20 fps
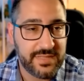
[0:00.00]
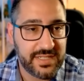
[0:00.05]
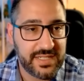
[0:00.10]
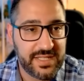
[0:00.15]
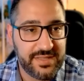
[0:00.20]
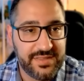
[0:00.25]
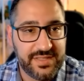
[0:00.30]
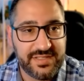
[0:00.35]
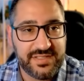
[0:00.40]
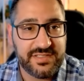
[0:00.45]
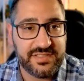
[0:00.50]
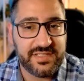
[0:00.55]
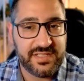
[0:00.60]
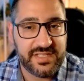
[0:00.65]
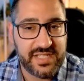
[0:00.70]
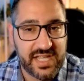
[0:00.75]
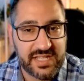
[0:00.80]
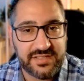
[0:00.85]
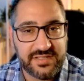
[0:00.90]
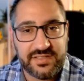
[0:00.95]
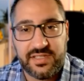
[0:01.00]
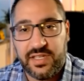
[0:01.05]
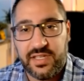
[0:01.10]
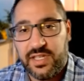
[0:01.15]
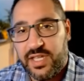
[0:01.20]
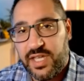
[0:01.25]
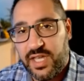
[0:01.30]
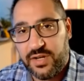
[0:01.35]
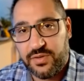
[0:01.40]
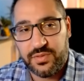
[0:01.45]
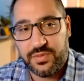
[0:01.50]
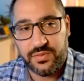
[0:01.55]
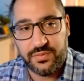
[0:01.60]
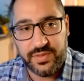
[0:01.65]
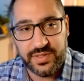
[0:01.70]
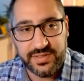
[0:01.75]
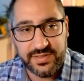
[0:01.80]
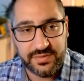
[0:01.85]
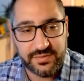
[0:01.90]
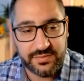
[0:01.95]
again, this is a test. I don't want to
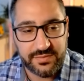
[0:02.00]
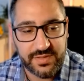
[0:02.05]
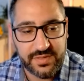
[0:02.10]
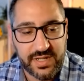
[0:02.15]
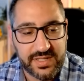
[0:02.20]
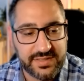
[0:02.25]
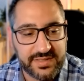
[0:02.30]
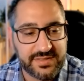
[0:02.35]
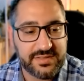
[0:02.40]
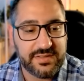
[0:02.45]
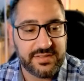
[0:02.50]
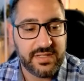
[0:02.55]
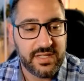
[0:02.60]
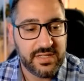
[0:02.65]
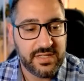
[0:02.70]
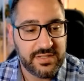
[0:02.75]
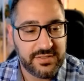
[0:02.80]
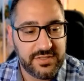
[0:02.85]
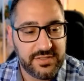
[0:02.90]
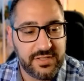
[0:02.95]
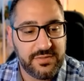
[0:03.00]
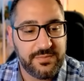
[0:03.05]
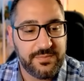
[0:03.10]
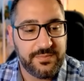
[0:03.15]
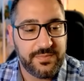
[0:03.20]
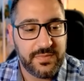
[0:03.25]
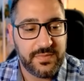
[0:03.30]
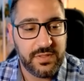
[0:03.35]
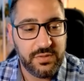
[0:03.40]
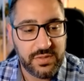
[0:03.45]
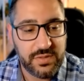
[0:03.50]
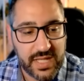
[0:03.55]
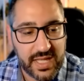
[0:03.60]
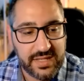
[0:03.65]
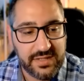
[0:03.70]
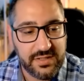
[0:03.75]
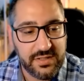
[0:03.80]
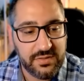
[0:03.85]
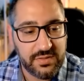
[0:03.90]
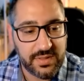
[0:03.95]
waste credits. So you
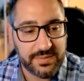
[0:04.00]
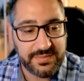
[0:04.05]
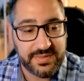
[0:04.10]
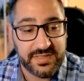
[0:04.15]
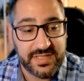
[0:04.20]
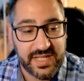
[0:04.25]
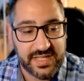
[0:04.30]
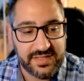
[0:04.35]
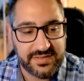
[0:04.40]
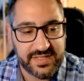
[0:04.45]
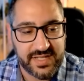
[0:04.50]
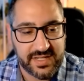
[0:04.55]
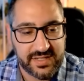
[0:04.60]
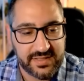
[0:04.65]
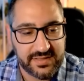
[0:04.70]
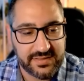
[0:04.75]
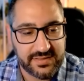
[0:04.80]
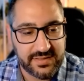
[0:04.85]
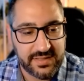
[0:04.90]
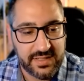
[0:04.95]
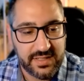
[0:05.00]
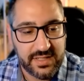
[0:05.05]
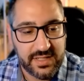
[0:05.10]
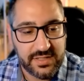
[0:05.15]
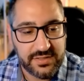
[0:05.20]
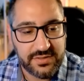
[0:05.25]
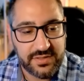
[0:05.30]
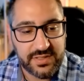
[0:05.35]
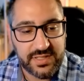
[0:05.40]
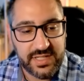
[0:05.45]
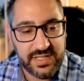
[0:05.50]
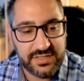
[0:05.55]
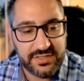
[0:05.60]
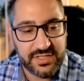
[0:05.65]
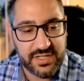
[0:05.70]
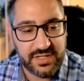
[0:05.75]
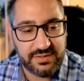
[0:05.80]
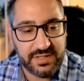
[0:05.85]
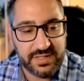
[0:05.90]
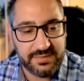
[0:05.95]
can do up to 10 seconds. So I'm going to hit
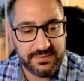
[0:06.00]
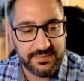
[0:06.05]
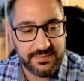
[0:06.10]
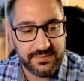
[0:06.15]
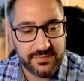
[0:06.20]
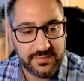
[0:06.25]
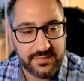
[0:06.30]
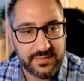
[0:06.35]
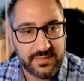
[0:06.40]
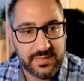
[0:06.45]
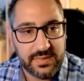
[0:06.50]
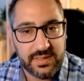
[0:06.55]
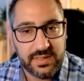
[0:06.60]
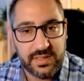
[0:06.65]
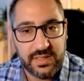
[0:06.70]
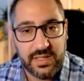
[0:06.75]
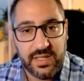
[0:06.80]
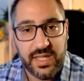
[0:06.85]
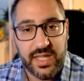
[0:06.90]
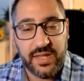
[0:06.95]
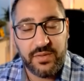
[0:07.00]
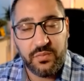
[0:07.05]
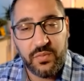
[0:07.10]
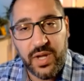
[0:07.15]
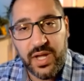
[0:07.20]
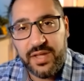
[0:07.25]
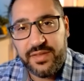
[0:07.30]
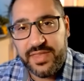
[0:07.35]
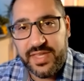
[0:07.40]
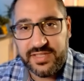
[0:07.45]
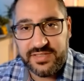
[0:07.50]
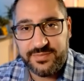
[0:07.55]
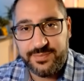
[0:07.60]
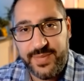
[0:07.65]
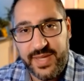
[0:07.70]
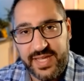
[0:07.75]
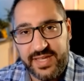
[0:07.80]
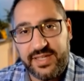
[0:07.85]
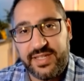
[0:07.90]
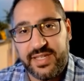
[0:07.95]
generate. And while that's
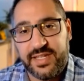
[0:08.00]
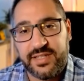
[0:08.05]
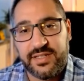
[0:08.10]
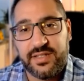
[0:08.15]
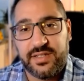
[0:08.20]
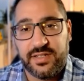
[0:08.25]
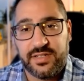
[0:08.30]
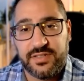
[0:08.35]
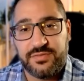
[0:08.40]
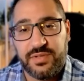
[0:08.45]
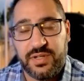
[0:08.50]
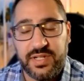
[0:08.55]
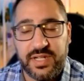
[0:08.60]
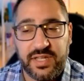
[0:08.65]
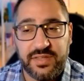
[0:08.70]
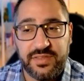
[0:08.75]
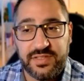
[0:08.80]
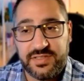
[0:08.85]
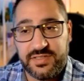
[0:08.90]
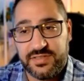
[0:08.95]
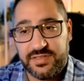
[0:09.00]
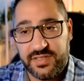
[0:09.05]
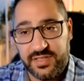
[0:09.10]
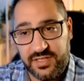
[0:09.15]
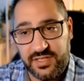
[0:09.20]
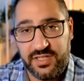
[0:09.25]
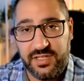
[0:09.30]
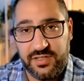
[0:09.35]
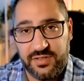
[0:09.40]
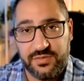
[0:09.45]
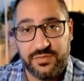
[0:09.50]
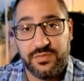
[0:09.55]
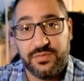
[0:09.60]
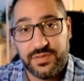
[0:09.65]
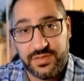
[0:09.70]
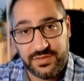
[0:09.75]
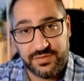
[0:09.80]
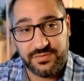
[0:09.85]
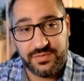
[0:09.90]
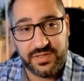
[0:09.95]
baking, because right now this is a queue,
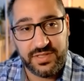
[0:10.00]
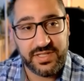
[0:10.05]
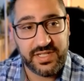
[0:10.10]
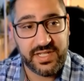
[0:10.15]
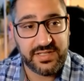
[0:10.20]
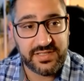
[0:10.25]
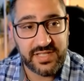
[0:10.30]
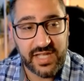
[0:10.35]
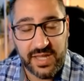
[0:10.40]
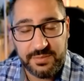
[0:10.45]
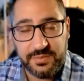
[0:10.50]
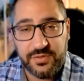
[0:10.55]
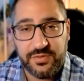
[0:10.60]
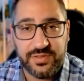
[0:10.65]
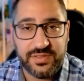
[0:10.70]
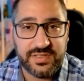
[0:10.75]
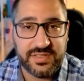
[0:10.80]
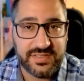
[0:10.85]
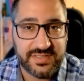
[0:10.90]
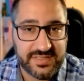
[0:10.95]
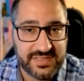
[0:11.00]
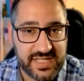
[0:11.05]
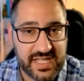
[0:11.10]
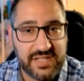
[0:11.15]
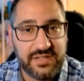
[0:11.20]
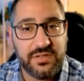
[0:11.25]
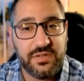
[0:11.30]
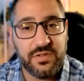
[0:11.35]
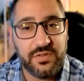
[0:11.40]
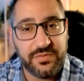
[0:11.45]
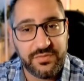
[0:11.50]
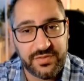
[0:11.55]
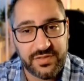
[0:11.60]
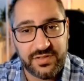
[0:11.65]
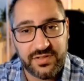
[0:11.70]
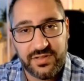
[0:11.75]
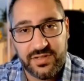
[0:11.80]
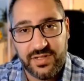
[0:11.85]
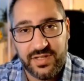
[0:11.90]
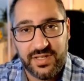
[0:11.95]
which is really nice, I'm going to send
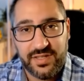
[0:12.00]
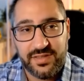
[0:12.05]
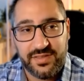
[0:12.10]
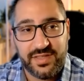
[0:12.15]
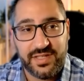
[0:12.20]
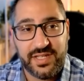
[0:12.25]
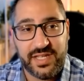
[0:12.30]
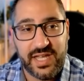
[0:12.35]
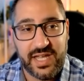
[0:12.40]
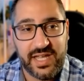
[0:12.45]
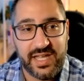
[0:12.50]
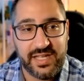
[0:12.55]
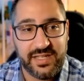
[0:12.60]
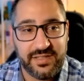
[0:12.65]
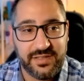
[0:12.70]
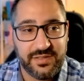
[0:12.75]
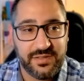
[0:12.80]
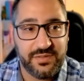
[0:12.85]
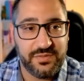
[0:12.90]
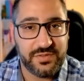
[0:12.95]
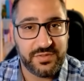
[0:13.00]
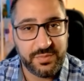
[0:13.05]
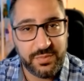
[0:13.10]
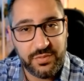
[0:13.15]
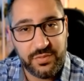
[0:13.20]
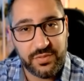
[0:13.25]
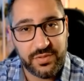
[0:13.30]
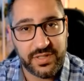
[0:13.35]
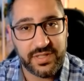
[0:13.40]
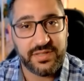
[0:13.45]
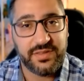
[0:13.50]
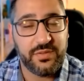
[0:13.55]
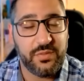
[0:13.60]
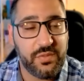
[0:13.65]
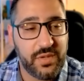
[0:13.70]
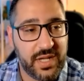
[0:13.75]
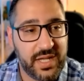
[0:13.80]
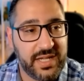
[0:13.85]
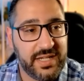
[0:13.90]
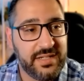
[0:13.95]
over the guy who is pouring the
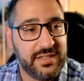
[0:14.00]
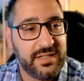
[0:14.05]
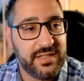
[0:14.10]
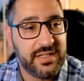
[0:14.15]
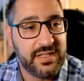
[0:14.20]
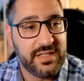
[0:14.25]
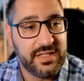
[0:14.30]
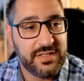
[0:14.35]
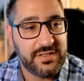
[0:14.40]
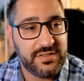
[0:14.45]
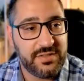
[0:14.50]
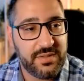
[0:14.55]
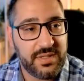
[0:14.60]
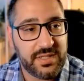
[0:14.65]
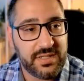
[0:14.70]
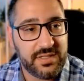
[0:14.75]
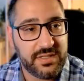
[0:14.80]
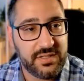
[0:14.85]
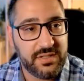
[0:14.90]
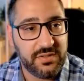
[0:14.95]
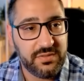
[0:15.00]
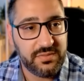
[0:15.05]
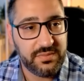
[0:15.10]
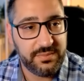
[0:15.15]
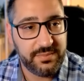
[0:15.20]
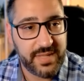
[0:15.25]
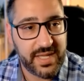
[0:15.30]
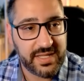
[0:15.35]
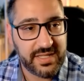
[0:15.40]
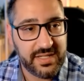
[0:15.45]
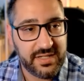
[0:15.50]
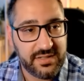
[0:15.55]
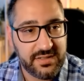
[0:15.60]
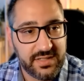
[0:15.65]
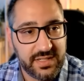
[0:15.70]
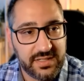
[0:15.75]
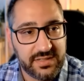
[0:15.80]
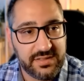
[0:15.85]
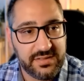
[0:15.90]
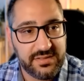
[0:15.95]
wine. So I'm going to go back
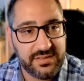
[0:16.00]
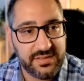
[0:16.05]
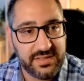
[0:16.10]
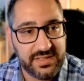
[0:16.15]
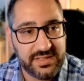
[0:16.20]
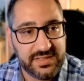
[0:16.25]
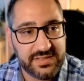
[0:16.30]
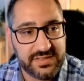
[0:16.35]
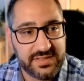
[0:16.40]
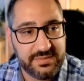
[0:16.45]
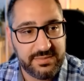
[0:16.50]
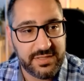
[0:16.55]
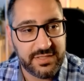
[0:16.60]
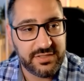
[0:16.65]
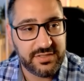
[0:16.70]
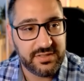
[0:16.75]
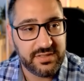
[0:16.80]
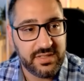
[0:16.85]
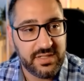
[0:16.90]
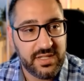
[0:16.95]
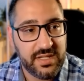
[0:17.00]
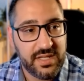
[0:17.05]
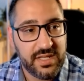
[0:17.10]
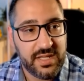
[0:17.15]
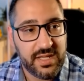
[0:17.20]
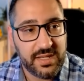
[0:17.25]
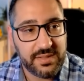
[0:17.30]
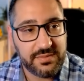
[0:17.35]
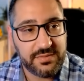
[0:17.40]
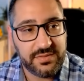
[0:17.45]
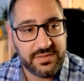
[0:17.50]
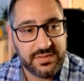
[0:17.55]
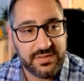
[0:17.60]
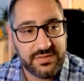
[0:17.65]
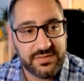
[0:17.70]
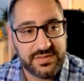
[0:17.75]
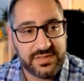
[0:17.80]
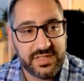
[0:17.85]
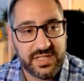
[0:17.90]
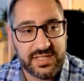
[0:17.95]
here. I'm going to delete this image. I'm going
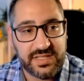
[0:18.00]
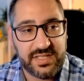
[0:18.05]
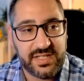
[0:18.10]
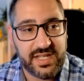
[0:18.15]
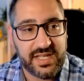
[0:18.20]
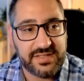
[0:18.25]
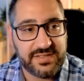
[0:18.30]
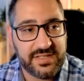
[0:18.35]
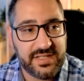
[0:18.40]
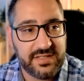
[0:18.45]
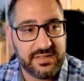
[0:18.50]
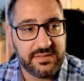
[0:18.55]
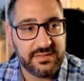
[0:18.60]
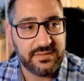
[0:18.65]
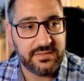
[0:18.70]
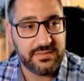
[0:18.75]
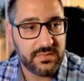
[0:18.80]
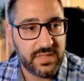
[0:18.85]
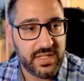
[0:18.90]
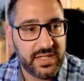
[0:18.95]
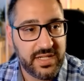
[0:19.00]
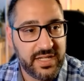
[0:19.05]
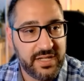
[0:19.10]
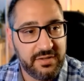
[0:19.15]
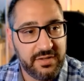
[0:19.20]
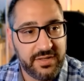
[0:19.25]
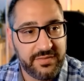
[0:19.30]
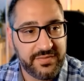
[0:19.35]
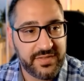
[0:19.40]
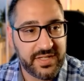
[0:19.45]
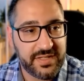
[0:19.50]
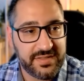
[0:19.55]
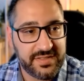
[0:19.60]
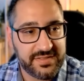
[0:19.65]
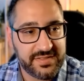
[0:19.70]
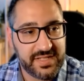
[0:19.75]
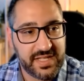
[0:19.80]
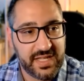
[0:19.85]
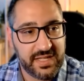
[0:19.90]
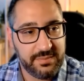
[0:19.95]
to select an asset. And now I've got
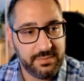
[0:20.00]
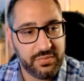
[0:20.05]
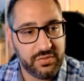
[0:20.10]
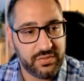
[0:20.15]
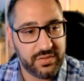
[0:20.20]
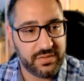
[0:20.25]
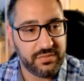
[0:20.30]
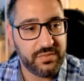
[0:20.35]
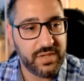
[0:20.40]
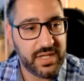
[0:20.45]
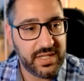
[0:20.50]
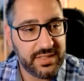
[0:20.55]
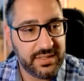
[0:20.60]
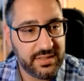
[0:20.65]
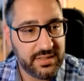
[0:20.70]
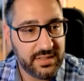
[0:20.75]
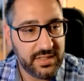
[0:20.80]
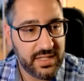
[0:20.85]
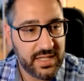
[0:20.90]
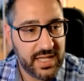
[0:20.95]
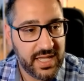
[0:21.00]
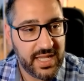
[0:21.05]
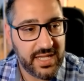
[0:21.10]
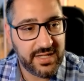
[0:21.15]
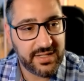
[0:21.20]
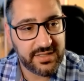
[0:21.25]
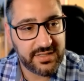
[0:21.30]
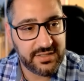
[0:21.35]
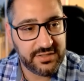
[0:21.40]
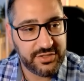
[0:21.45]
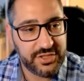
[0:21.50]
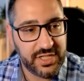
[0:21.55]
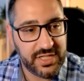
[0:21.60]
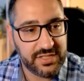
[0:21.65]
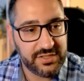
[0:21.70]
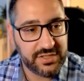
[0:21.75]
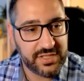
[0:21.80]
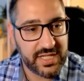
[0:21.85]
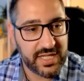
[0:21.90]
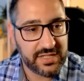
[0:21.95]
this guy pouring wine. And I'm going to
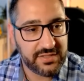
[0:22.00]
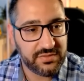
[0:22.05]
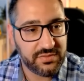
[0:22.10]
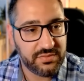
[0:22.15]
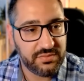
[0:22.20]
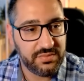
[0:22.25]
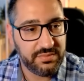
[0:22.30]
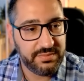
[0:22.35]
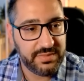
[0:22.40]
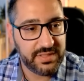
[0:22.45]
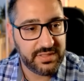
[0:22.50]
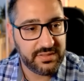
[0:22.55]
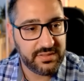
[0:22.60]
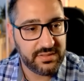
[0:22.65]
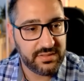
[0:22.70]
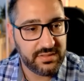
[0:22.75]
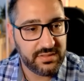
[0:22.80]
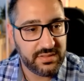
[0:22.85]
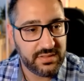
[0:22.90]
change casual woman